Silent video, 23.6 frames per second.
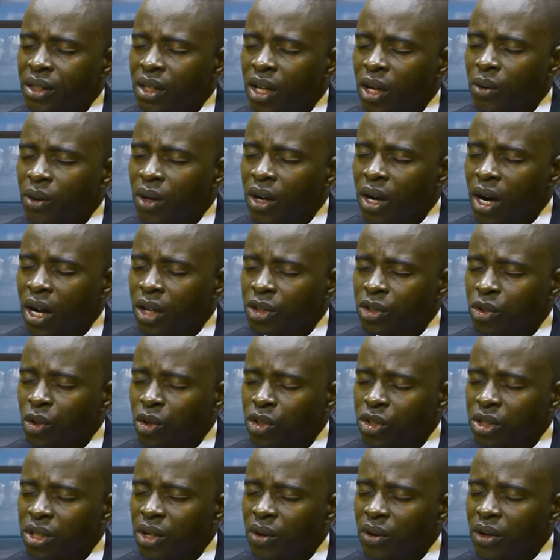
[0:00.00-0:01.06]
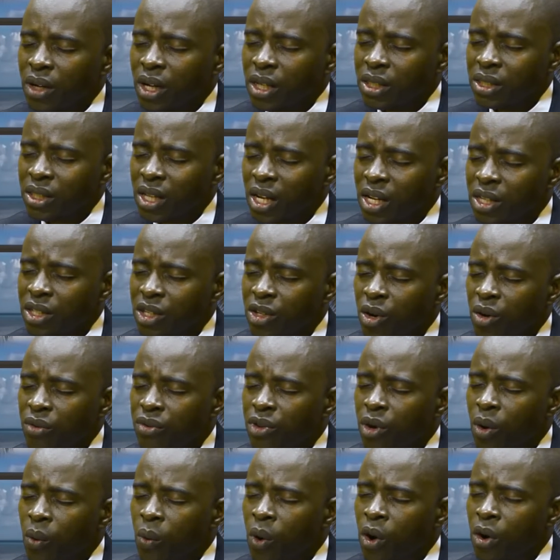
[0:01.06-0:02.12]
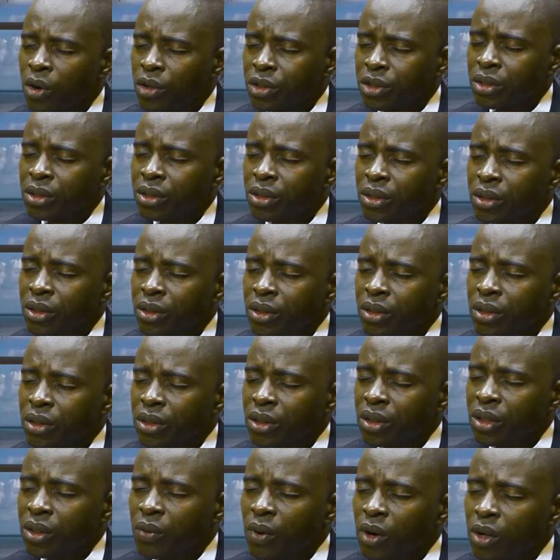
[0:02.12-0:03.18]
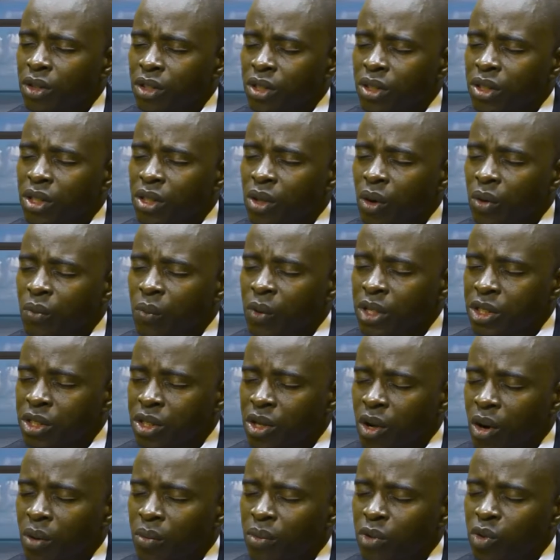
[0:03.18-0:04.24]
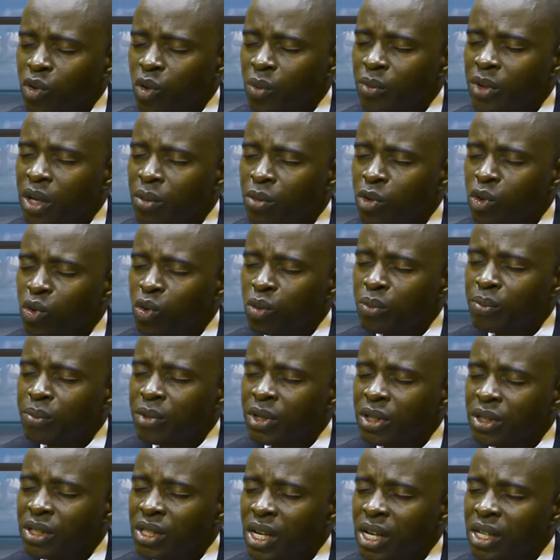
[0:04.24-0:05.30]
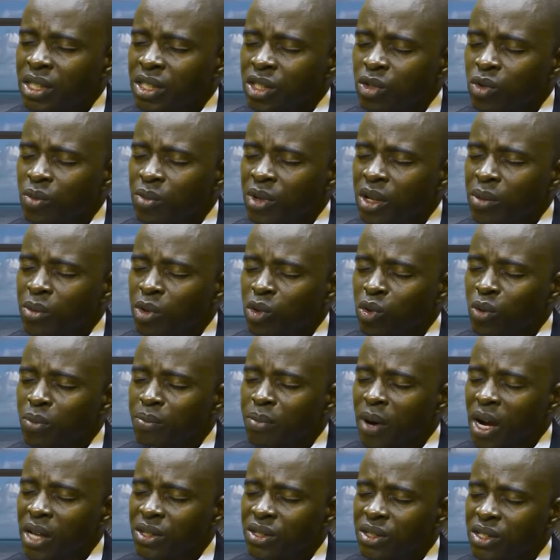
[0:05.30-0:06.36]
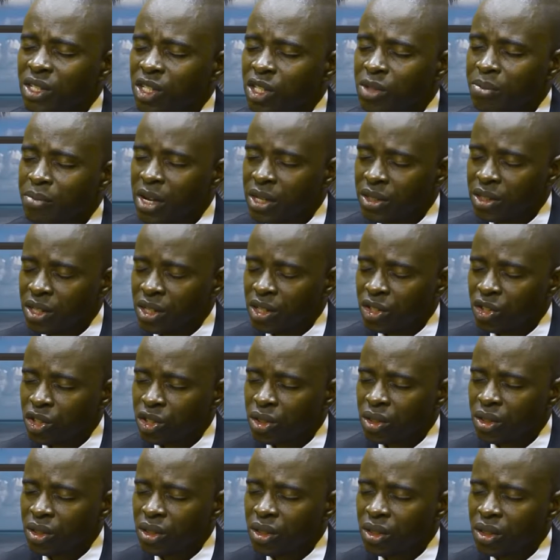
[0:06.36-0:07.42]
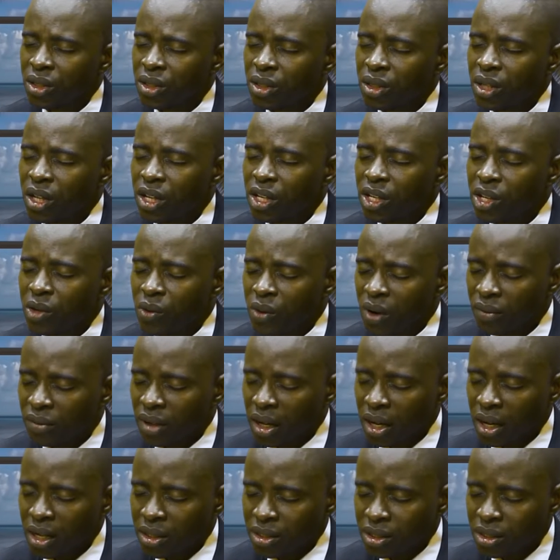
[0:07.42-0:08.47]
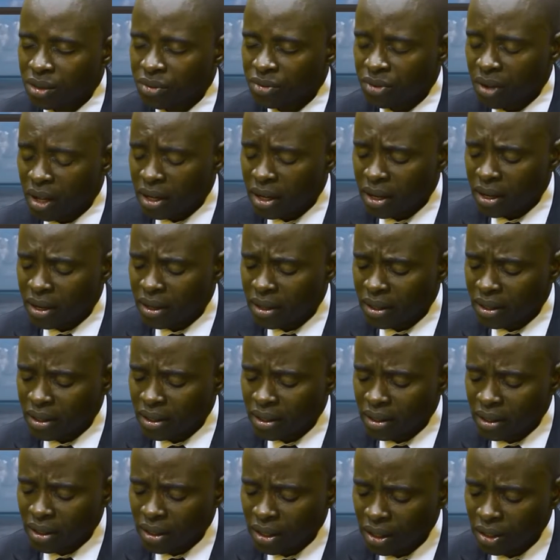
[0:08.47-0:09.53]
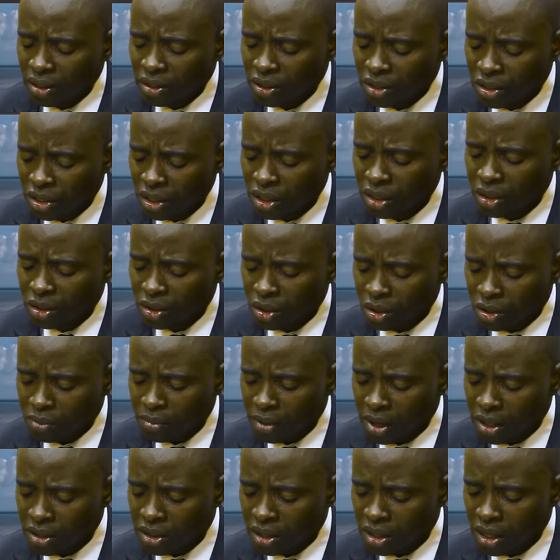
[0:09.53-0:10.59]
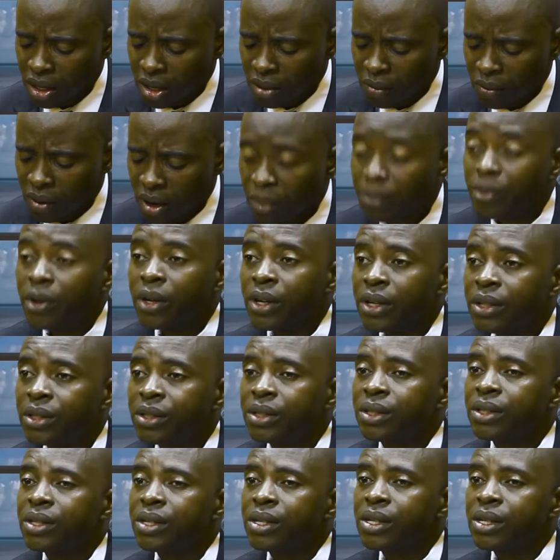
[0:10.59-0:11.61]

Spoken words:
that you grant us the understanding of your word. Give us wisdom to be able to present, to be able to pass this message. Thank you, everlasting Father. In Jesus' mighty name we are prayed.